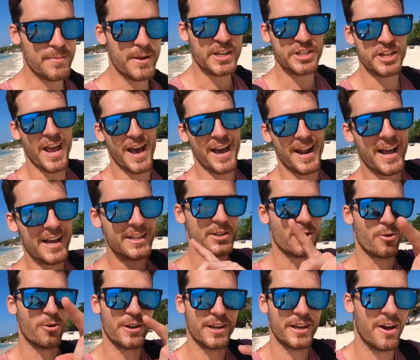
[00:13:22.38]
a big shout out to
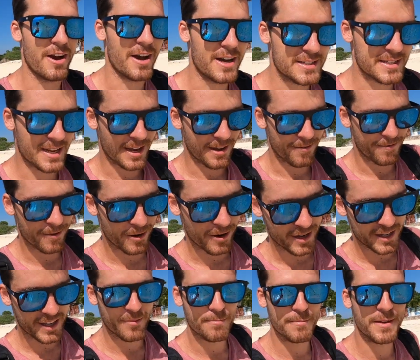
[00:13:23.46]
all you guys for
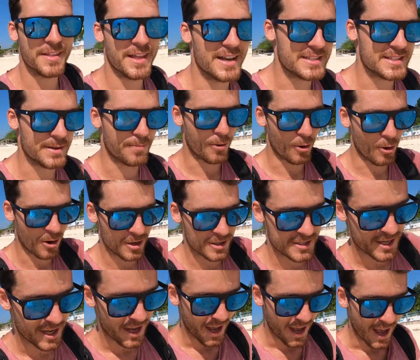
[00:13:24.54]
giving me that
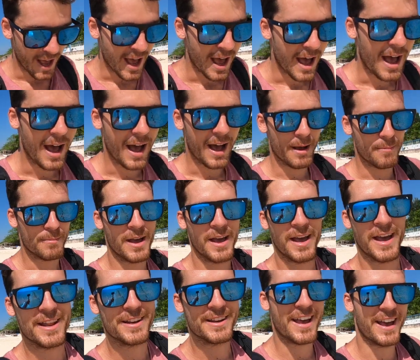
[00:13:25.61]
support.
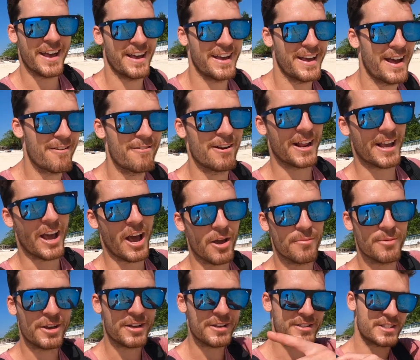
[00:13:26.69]
And yeah, I really
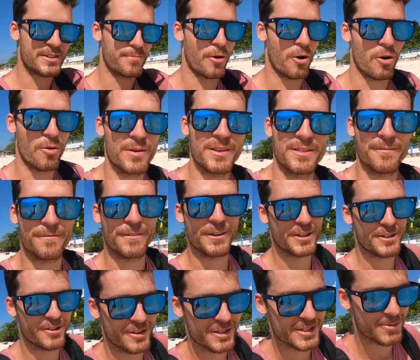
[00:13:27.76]
hope you can support me in the
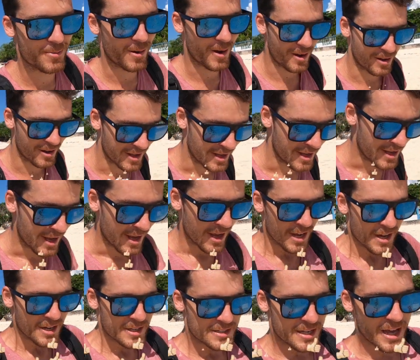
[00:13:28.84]
future as well.
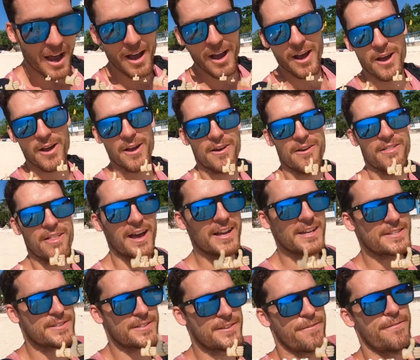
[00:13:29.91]
So
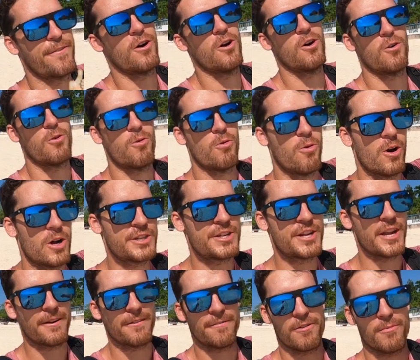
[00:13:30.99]
thanks for
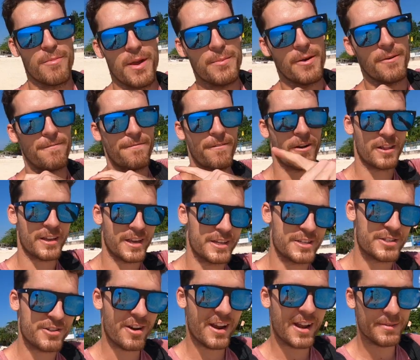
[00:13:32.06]
watching. Remember, follow your
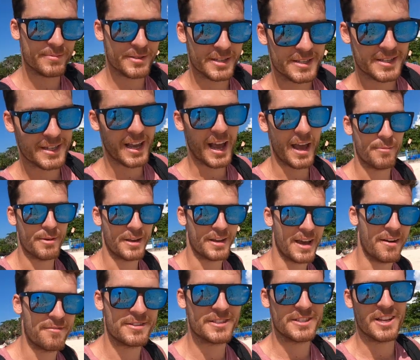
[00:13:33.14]
dreams, escape your
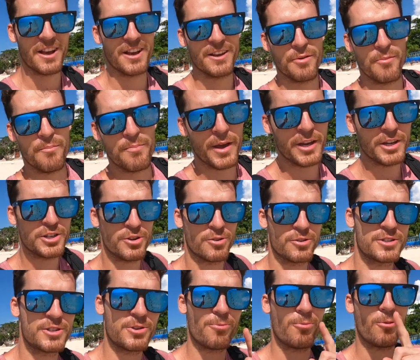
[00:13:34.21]
comfort zone, and be
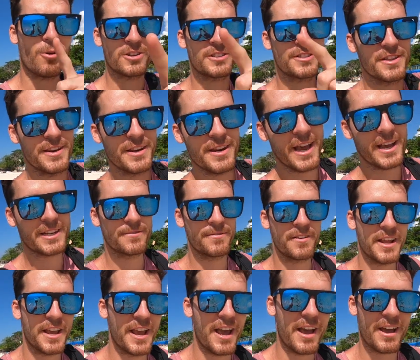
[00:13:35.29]
sure to watch the next
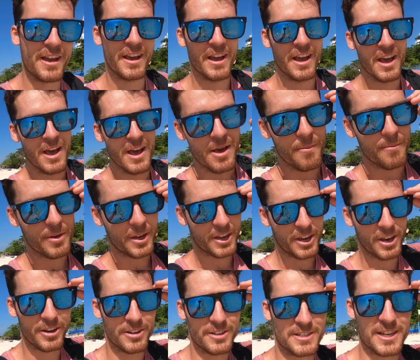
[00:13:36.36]
video,
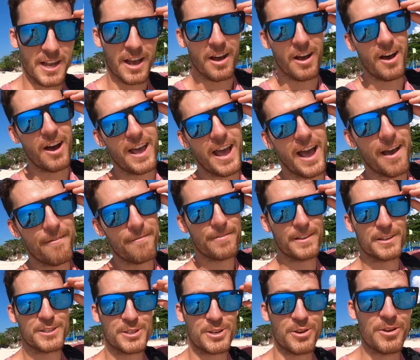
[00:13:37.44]
because I have
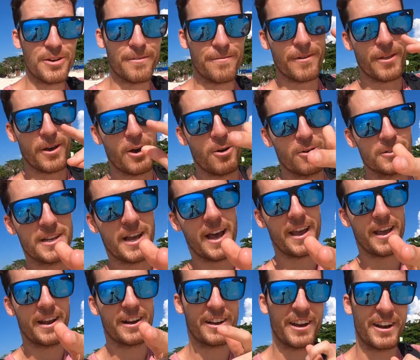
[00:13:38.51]
the scooter for the whole
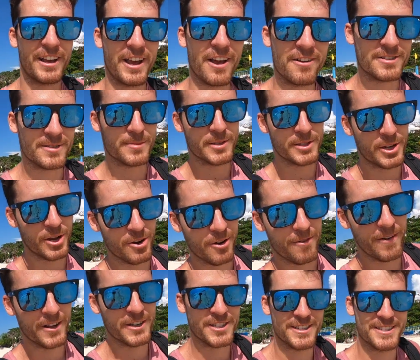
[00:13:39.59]
day and I'm gonna go on some scooter
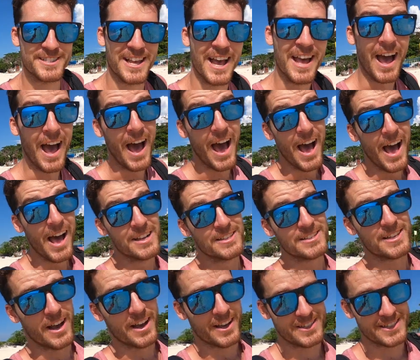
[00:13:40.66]
adventures.
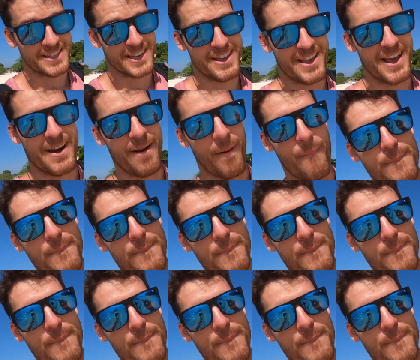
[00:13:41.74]
So see you then,